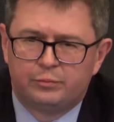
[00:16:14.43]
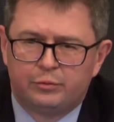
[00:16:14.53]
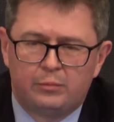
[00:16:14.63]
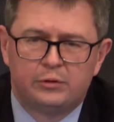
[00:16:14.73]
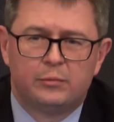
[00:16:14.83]

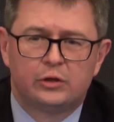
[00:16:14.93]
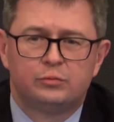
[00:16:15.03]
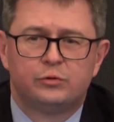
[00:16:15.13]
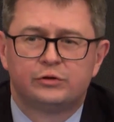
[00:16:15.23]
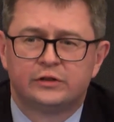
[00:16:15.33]
probably
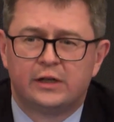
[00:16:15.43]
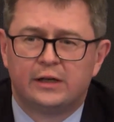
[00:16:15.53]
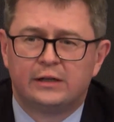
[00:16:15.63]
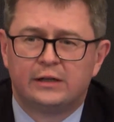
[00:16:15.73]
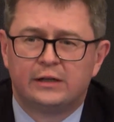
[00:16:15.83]
much more
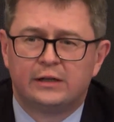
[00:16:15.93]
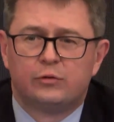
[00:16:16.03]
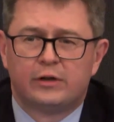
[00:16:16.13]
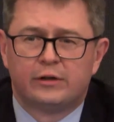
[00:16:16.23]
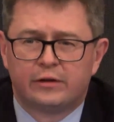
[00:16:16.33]
side
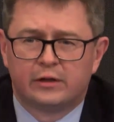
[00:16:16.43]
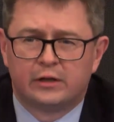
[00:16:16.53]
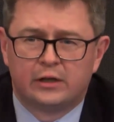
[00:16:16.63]
with